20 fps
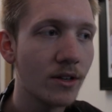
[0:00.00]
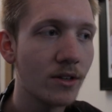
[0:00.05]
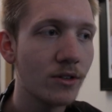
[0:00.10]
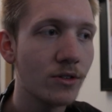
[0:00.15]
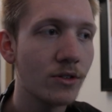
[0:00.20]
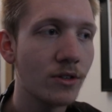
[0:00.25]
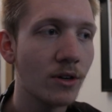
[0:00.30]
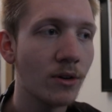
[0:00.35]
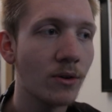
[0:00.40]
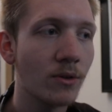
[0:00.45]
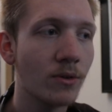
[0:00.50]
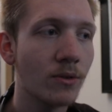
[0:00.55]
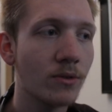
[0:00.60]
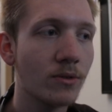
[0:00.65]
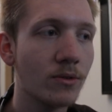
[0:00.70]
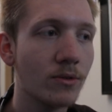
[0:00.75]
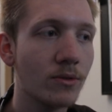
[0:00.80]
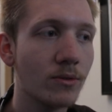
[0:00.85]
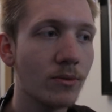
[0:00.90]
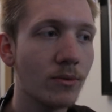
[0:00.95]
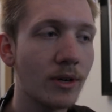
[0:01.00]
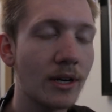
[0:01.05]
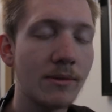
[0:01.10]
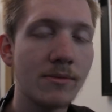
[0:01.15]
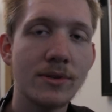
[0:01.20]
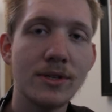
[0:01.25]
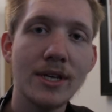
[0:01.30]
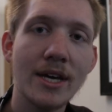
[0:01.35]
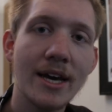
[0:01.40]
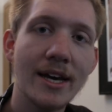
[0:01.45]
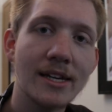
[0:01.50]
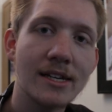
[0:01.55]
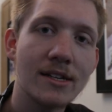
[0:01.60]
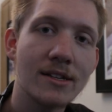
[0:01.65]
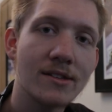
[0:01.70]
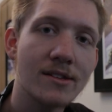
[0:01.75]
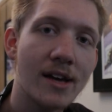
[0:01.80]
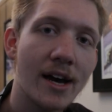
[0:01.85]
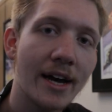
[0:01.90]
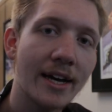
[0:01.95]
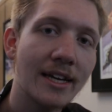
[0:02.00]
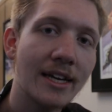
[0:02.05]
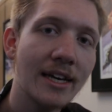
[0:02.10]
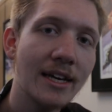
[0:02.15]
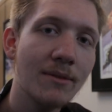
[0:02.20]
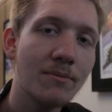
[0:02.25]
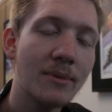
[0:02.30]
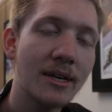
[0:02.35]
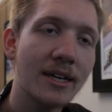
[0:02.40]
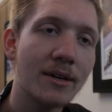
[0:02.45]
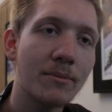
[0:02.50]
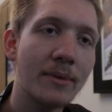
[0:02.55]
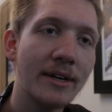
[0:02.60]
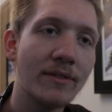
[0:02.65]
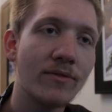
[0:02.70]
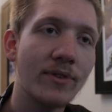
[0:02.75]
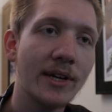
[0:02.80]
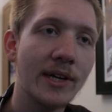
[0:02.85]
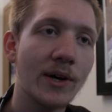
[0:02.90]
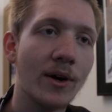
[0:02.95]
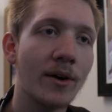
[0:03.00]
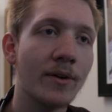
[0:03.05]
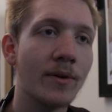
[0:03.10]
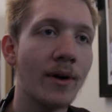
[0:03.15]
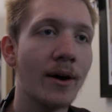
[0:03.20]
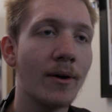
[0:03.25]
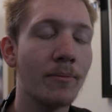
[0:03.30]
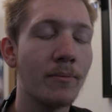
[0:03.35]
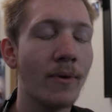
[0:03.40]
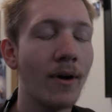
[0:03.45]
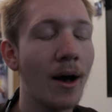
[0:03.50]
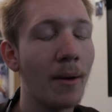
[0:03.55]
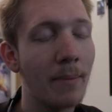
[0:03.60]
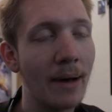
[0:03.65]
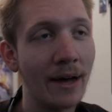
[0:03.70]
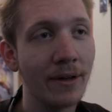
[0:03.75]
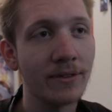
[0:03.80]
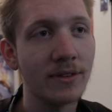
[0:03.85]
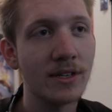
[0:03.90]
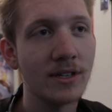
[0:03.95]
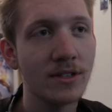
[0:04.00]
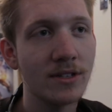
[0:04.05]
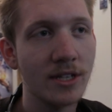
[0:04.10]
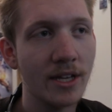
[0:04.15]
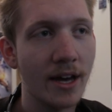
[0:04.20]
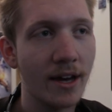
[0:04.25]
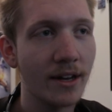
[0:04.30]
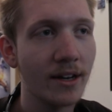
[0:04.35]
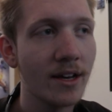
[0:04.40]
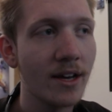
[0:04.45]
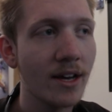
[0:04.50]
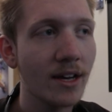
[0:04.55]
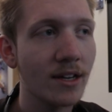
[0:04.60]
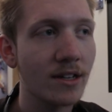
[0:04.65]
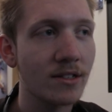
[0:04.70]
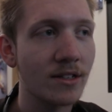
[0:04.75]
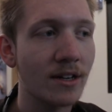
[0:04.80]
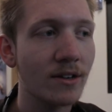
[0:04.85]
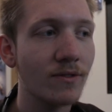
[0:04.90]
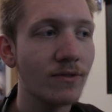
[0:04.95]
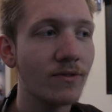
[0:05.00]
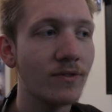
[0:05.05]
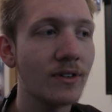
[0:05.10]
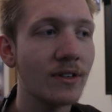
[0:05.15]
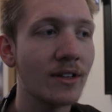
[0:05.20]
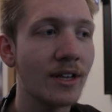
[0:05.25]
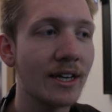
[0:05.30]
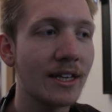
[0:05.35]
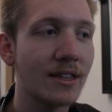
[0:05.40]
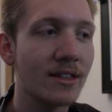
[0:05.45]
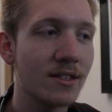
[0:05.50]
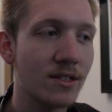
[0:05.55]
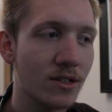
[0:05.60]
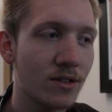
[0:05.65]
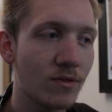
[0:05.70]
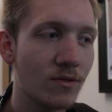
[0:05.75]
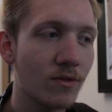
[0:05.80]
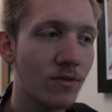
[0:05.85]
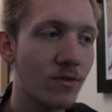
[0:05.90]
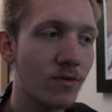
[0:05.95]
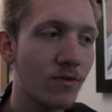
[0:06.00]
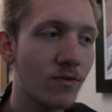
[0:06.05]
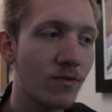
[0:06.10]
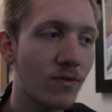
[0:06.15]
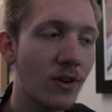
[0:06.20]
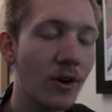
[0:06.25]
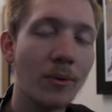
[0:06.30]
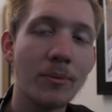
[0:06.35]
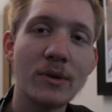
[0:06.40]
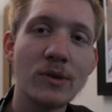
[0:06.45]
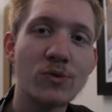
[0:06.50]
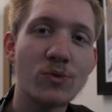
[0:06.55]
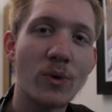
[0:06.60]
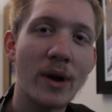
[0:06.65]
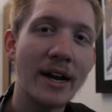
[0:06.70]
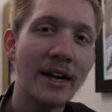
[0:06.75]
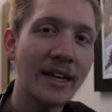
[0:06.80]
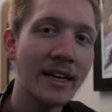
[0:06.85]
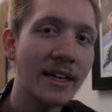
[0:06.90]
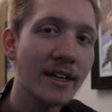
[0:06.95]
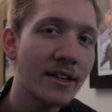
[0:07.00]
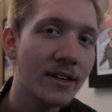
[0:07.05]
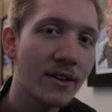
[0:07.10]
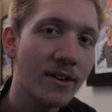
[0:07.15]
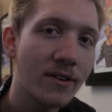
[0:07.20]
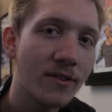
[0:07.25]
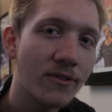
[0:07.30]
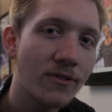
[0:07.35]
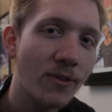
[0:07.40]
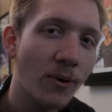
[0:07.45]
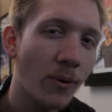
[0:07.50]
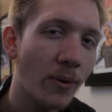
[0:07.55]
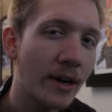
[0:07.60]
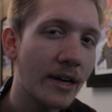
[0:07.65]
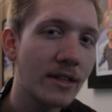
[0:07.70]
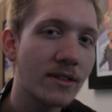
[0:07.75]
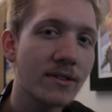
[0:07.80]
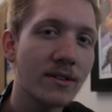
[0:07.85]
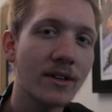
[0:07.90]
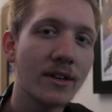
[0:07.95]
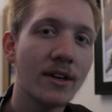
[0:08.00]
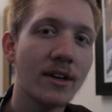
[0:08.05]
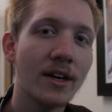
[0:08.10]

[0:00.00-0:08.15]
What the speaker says: So what I'm saying is, I can't make a main video about this yet, because I don't feel like this film is ready for it.